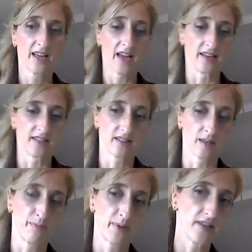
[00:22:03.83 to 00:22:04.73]
And it's a
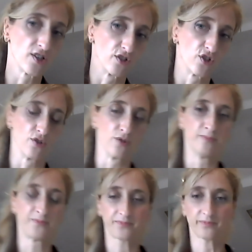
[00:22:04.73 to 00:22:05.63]
pleasure to
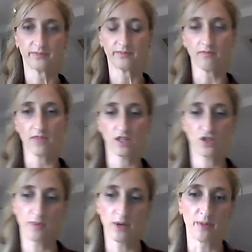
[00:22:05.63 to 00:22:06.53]

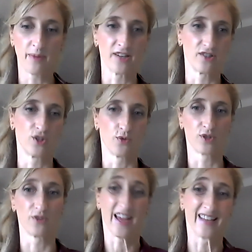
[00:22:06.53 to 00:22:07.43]
be with patients who are
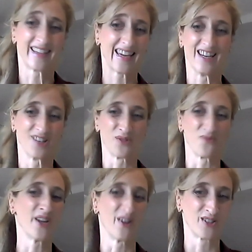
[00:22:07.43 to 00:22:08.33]
sort of as keen as what
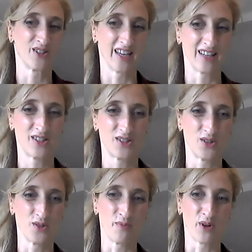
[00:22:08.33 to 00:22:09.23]
we are to get to
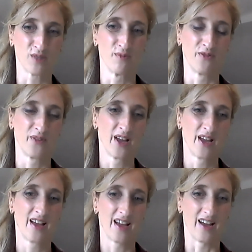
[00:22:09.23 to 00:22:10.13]
the bottom of
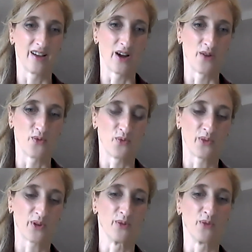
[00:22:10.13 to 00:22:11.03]

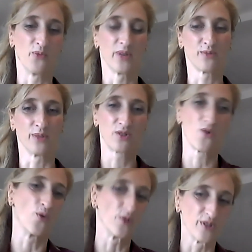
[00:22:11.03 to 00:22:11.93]
what's
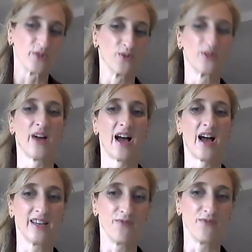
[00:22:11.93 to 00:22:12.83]
caused it, or how
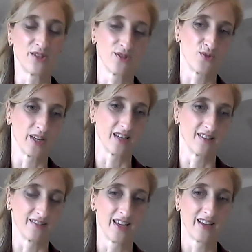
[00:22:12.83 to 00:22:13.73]
any
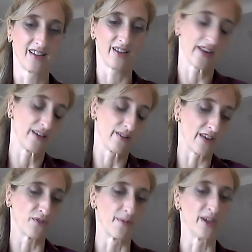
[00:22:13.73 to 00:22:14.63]

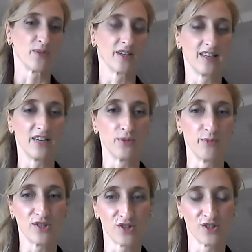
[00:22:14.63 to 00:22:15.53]
information we can gain from
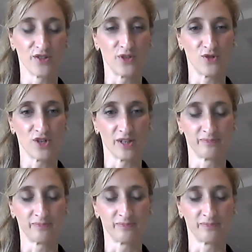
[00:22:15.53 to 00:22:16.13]
research in the future.